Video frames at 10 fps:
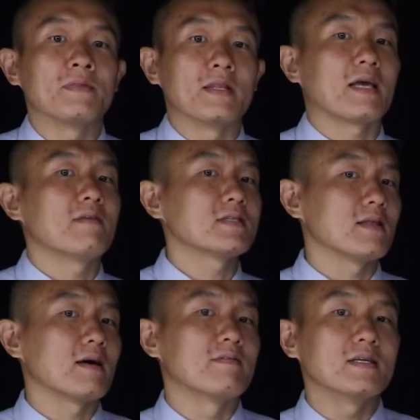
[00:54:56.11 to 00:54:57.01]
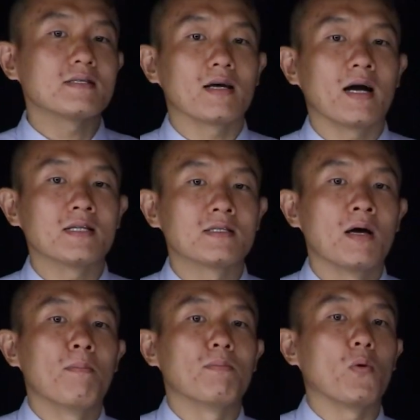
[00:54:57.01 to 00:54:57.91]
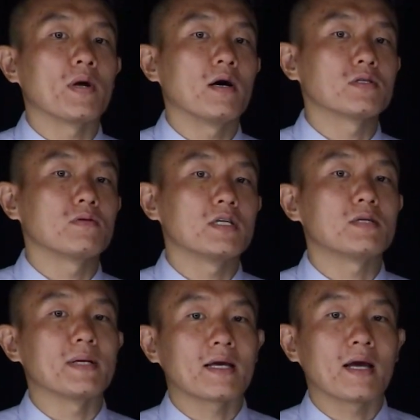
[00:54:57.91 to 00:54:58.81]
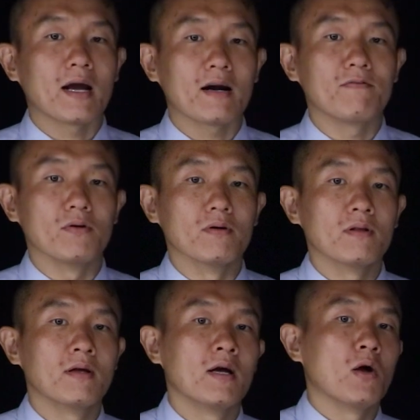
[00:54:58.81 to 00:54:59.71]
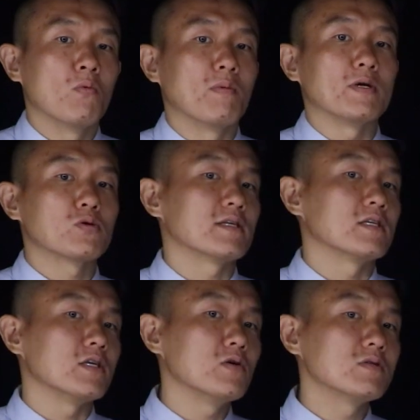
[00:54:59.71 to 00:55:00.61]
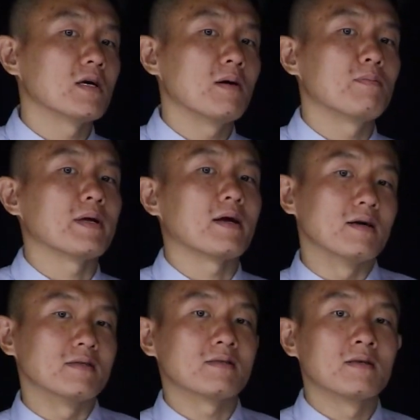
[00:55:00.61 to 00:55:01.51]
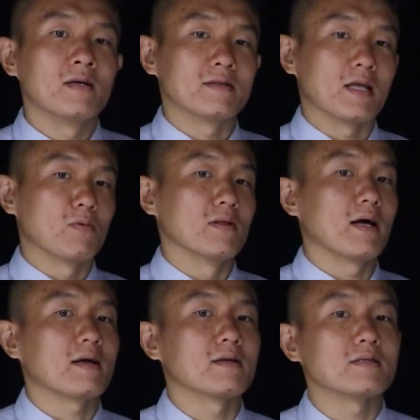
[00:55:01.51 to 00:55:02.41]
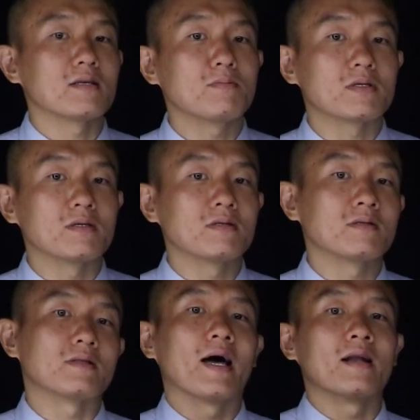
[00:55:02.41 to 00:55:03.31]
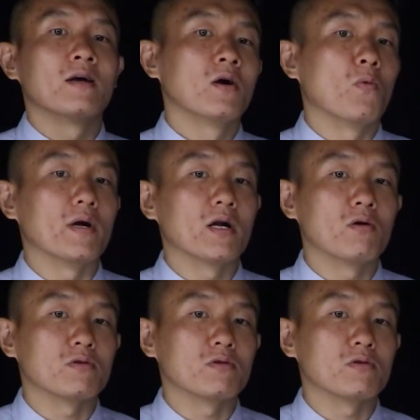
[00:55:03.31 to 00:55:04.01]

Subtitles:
They give us a lot of insights, but we also need to be careful when we try to use them because they rely on assumptions that we don't